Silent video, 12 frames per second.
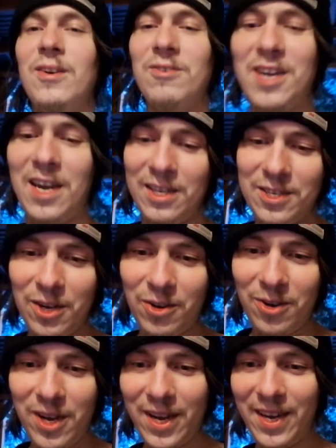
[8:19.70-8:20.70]
okay,
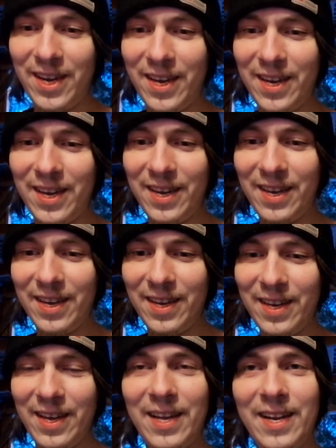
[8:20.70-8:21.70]
so
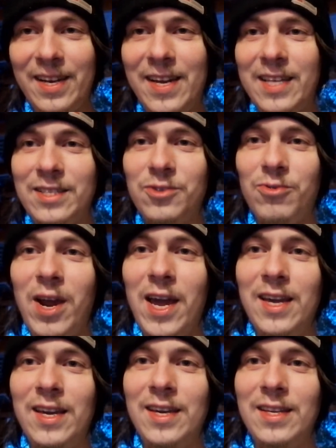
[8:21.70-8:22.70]
let's
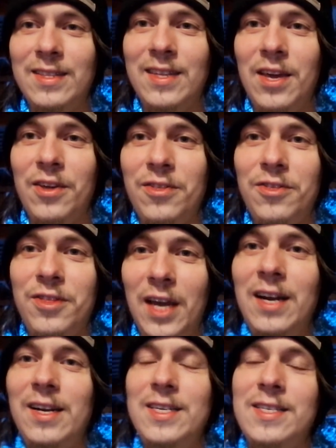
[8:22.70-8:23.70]
rank the
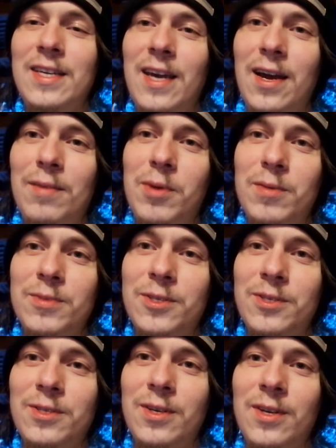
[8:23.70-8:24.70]
Thin Lizzy
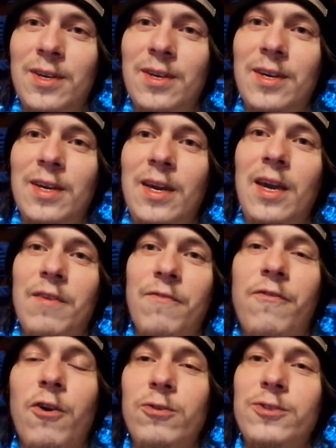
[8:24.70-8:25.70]
albums in
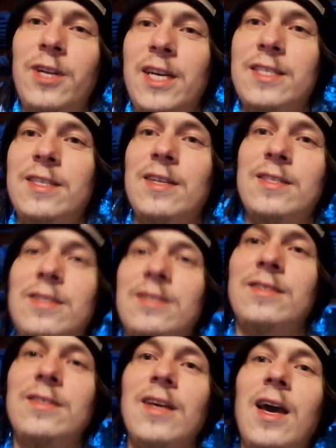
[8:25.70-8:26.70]
first listens,
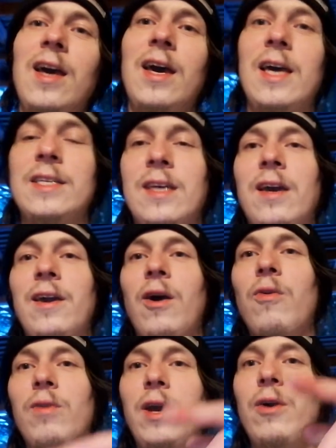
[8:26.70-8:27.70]
as I
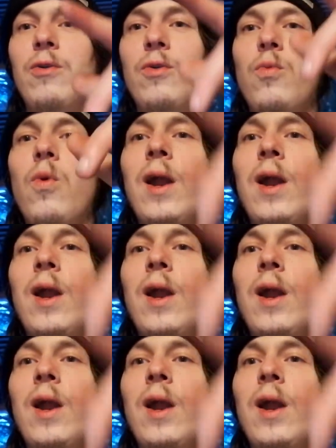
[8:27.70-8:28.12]
only heard